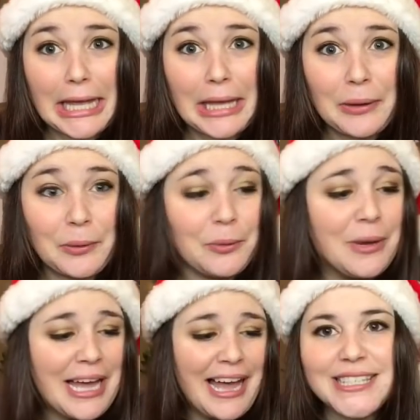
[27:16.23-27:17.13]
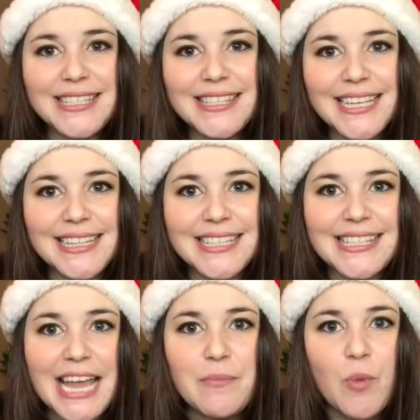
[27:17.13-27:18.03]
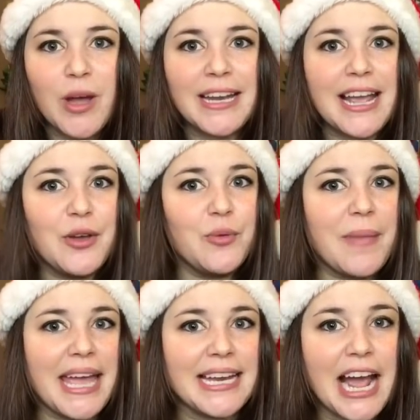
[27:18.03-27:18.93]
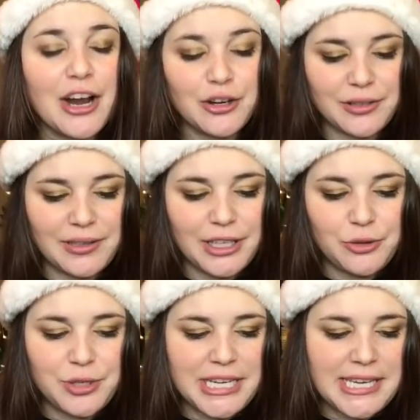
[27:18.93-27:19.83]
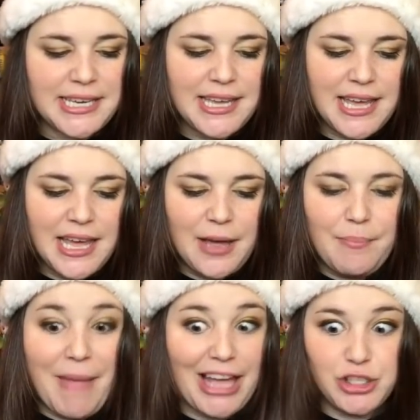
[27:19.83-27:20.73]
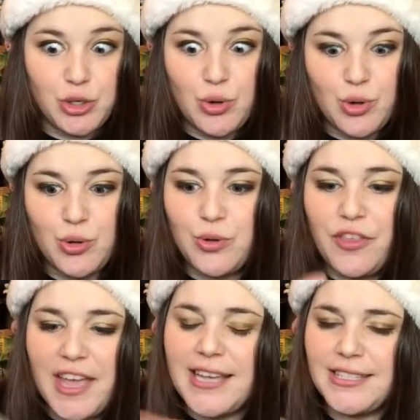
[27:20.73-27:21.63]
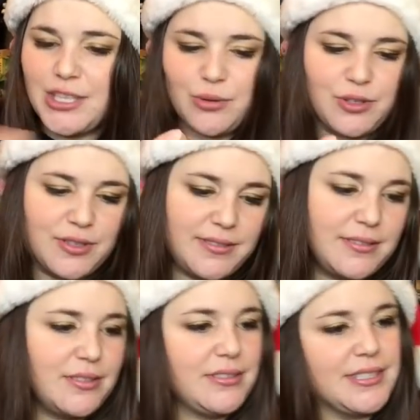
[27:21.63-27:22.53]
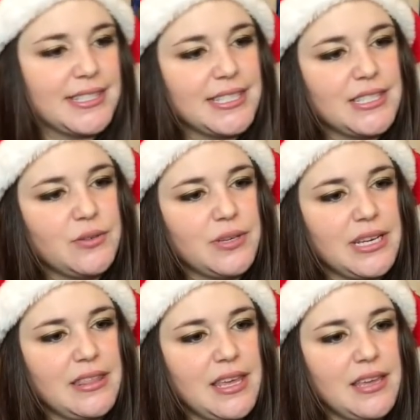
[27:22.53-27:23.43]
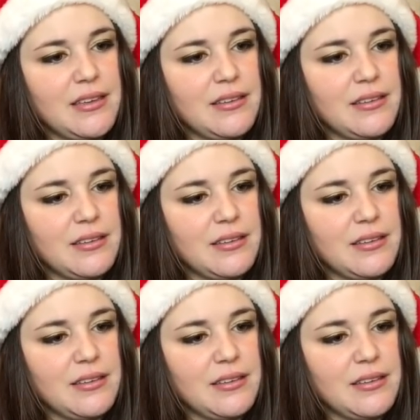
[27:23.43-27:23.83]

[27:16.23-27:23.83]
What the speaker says: Ew. This is like the same one who made our glittery magical thing. So does this do anything?